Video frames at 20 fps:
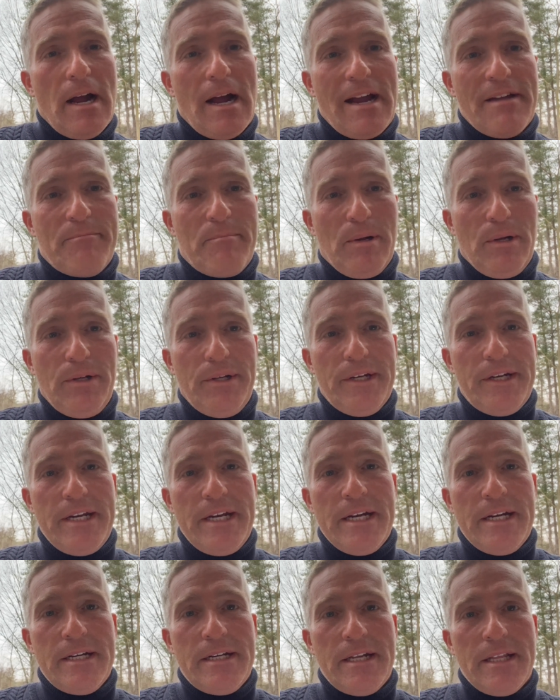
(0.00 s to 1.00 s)
I pulled it
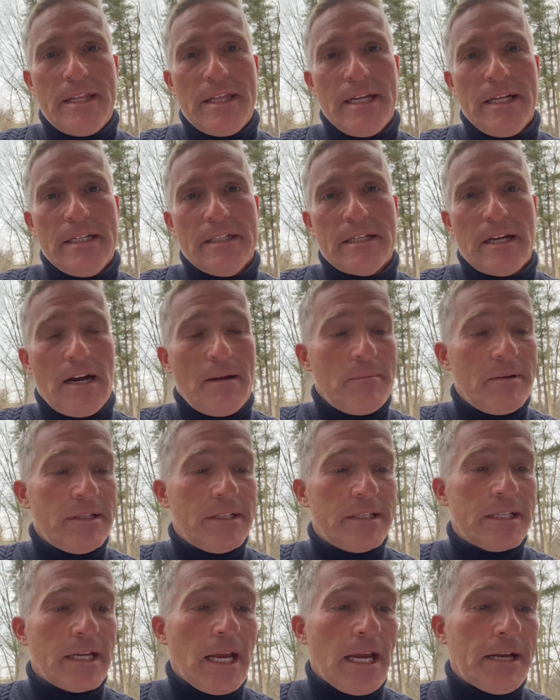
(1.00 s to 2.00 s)
into things that I've been
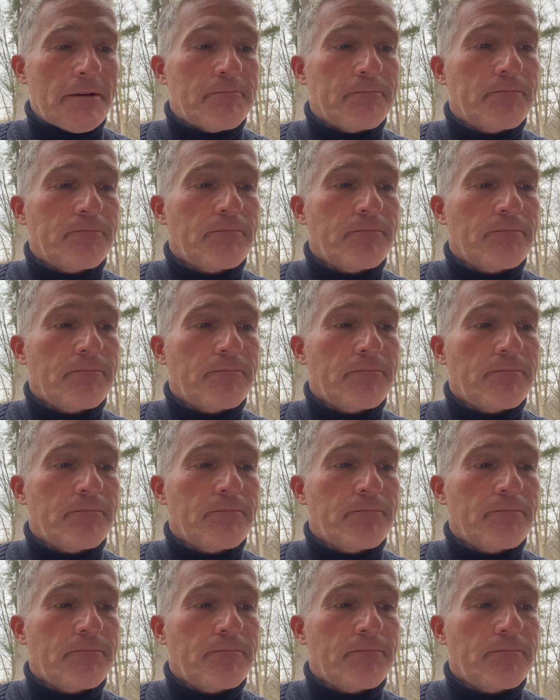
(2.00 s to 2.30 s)
saying.